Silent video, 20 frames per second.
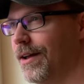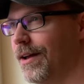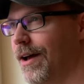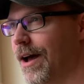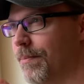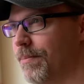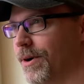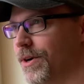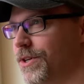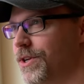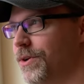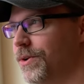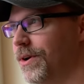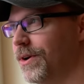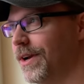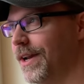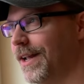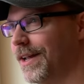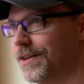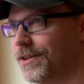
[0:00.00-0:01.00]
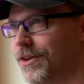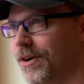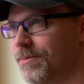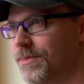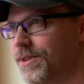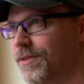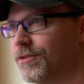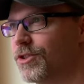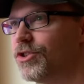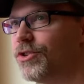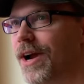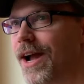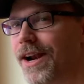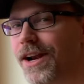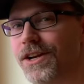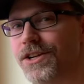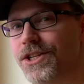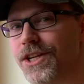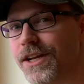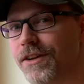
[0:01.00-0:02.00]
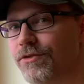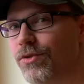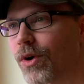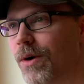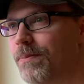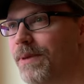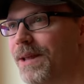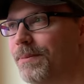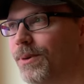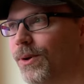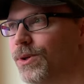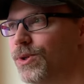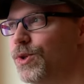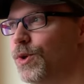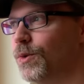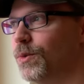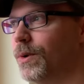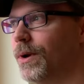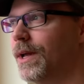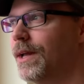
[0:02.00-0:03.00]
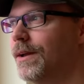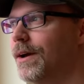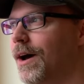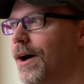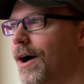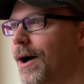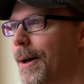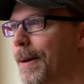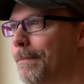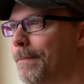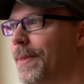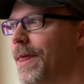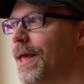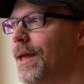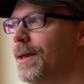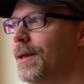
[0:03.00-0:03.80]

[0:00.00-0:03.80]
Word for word: opportunity in terms of strategy for people to, um,